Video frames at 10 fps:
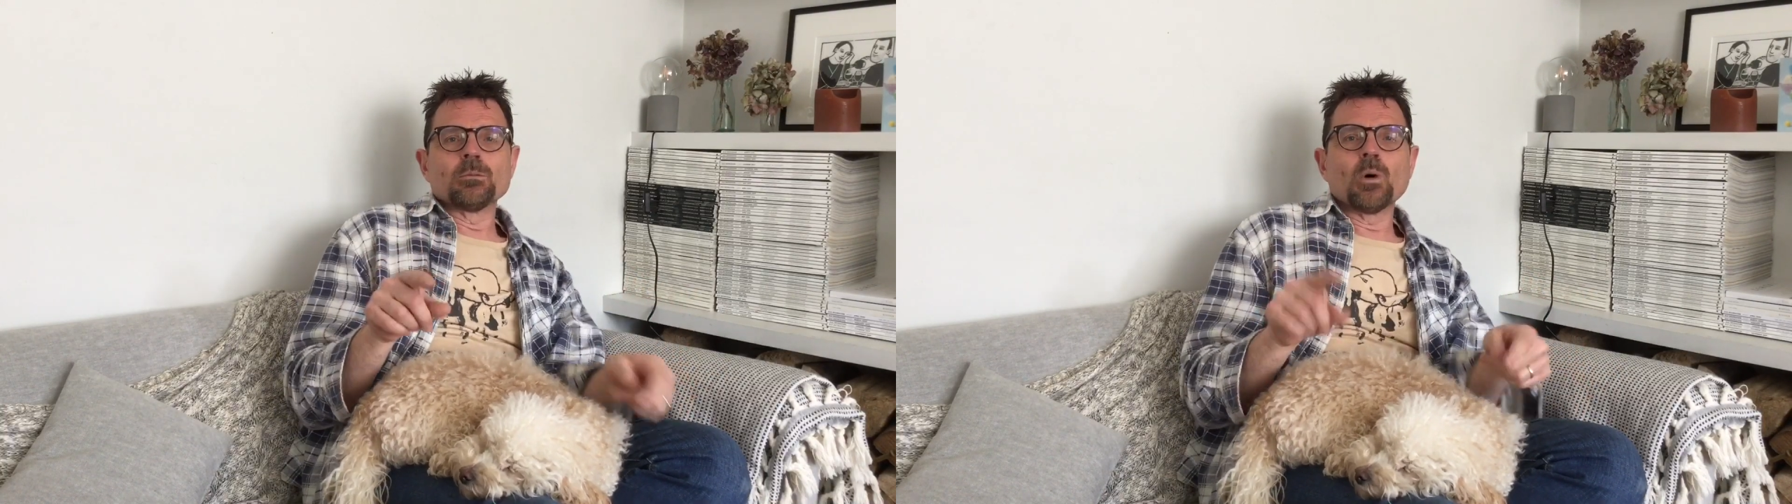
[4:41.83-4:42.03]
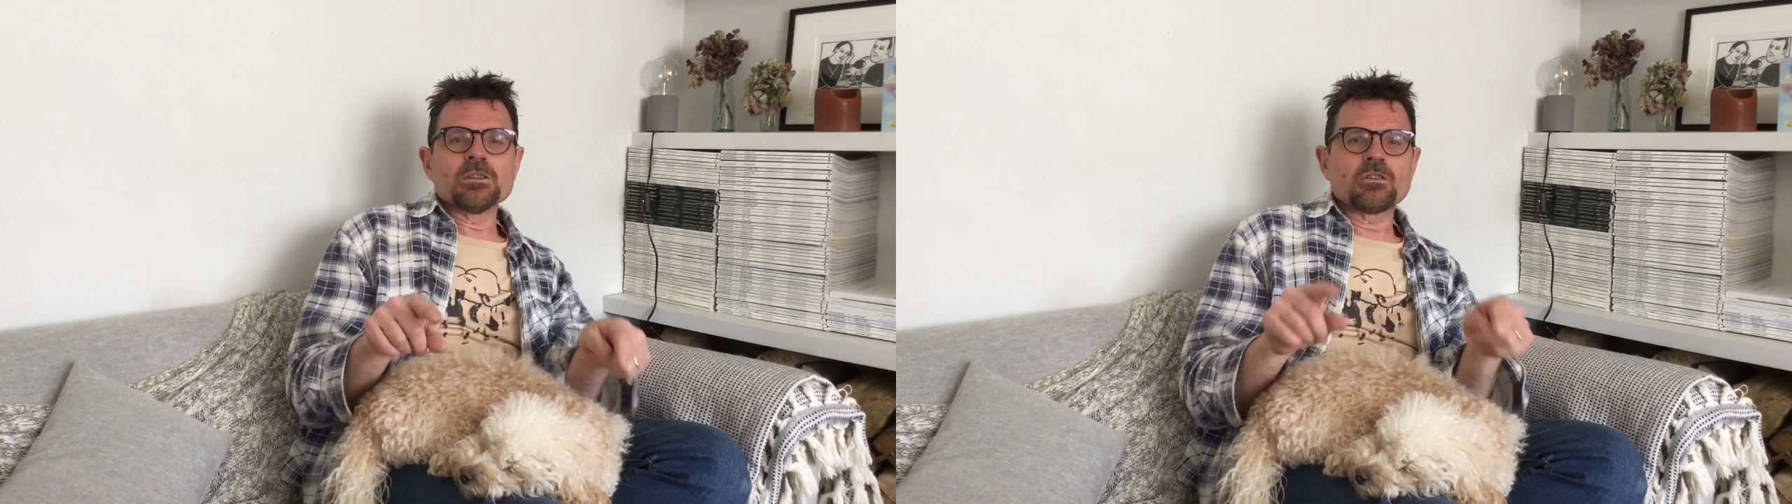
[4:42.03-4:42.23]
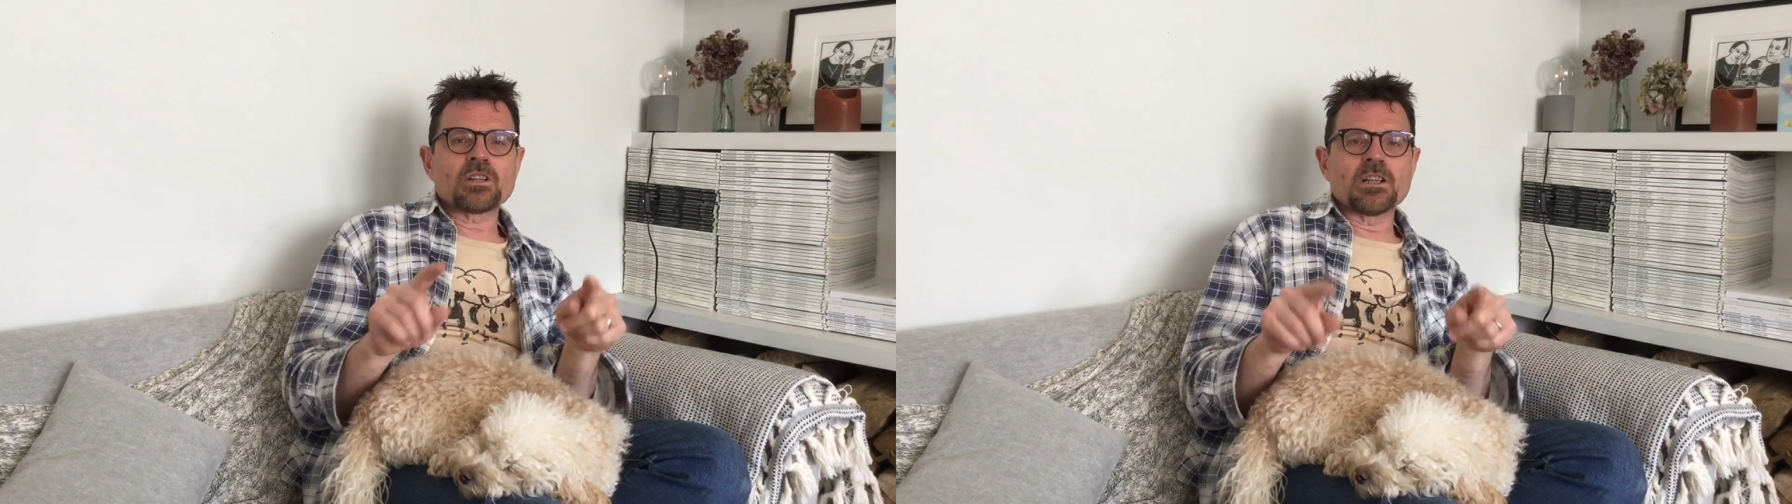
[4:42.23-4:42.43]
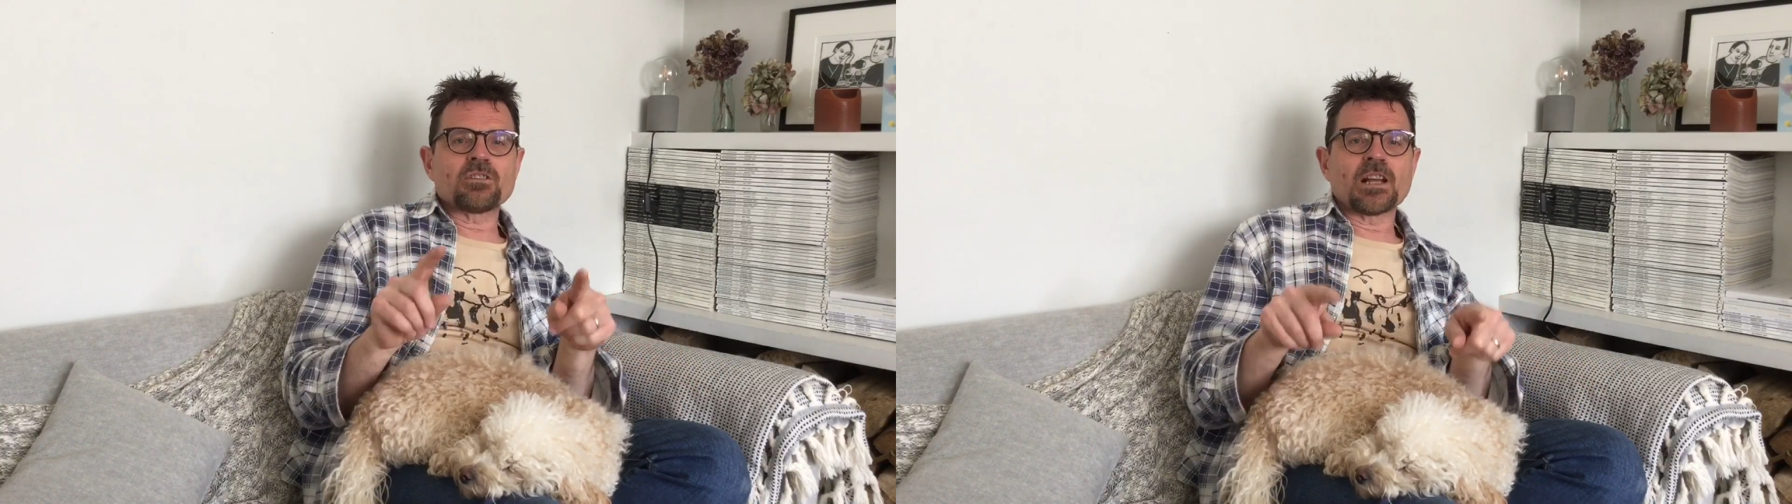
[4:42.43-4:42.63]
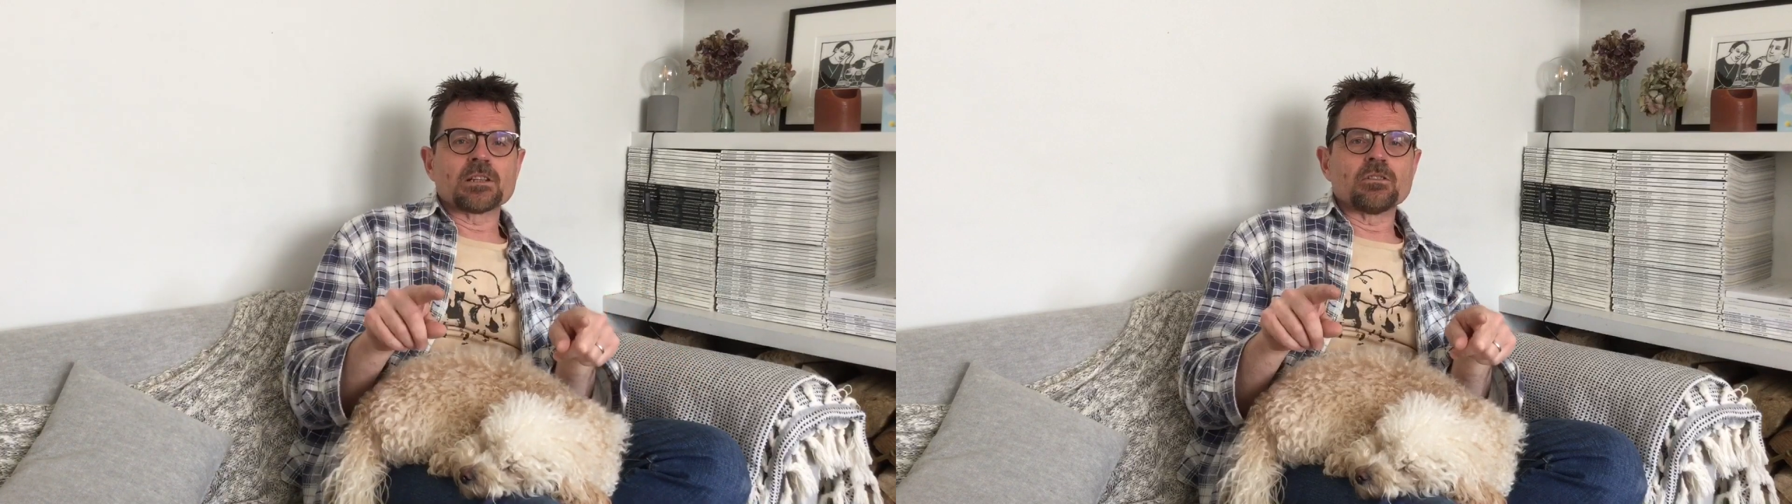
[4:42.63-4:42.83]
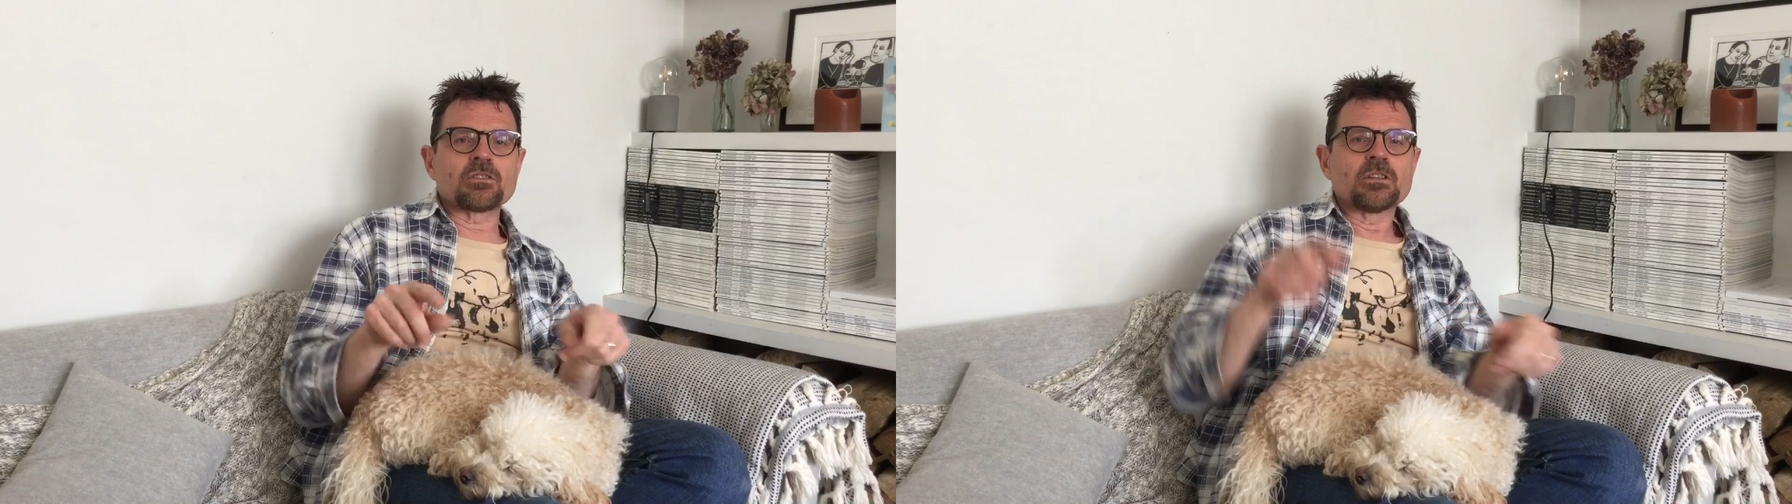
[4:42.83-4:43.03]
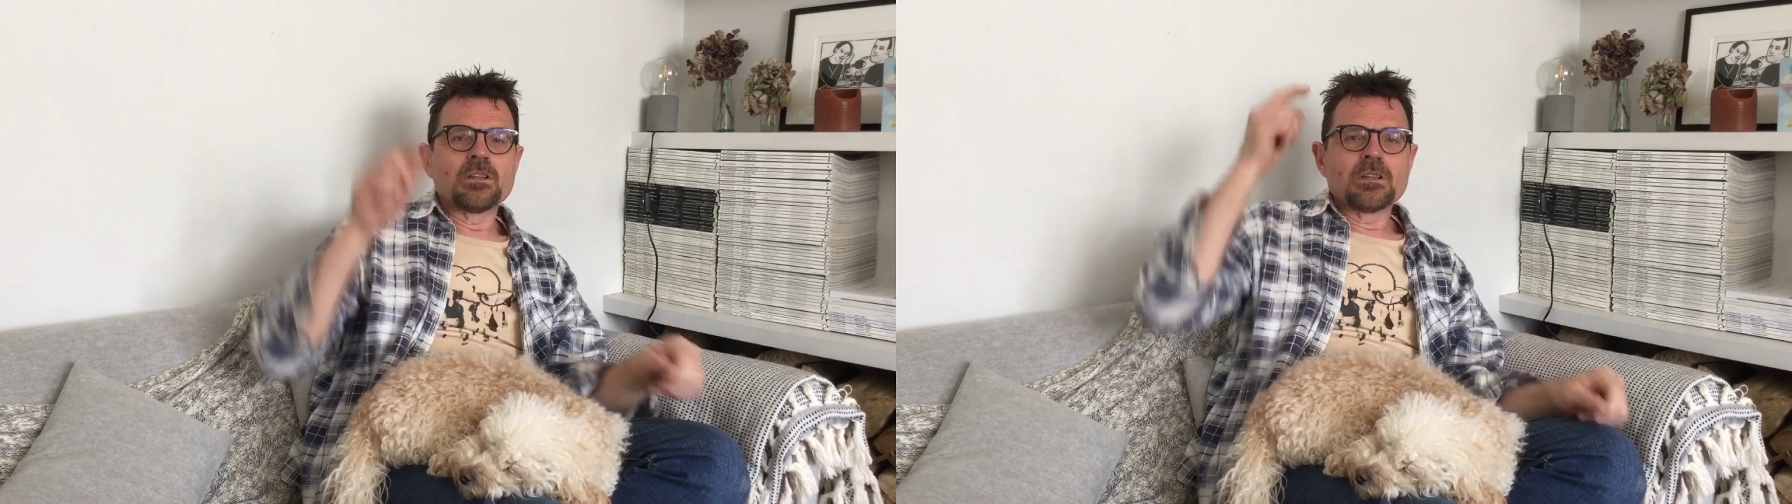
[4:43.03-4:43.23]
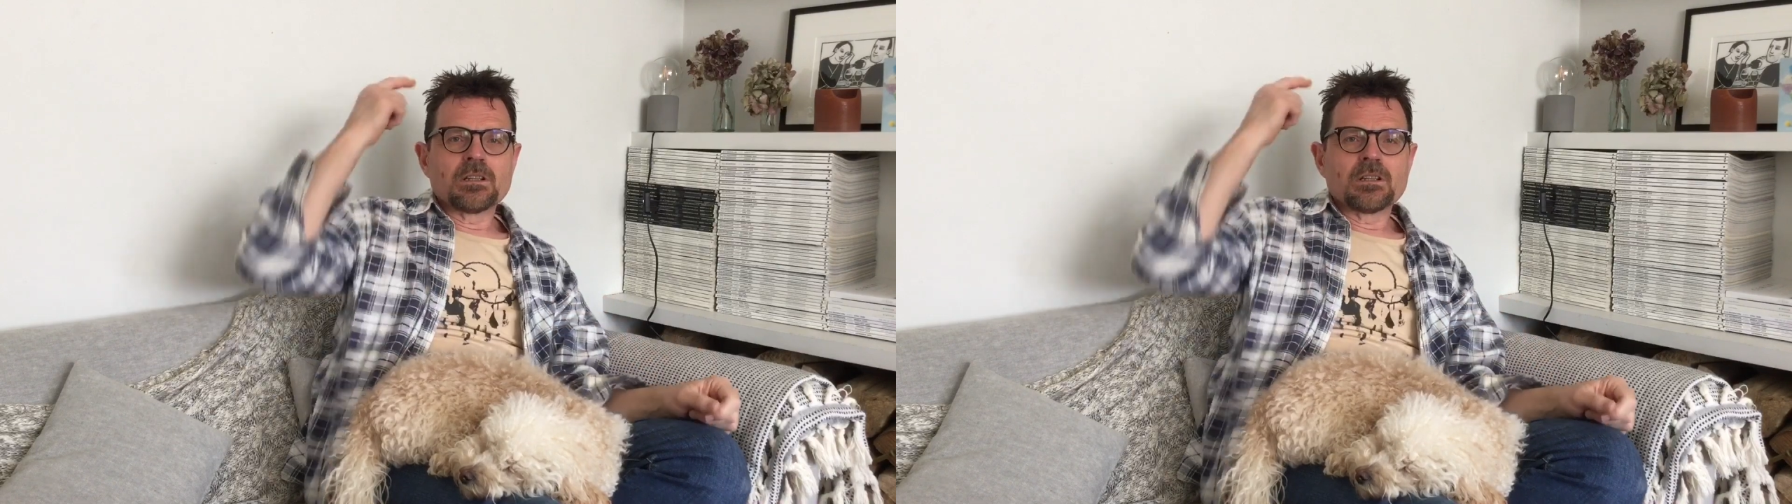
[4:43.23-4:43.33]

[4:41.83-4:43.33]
1 chili challenge.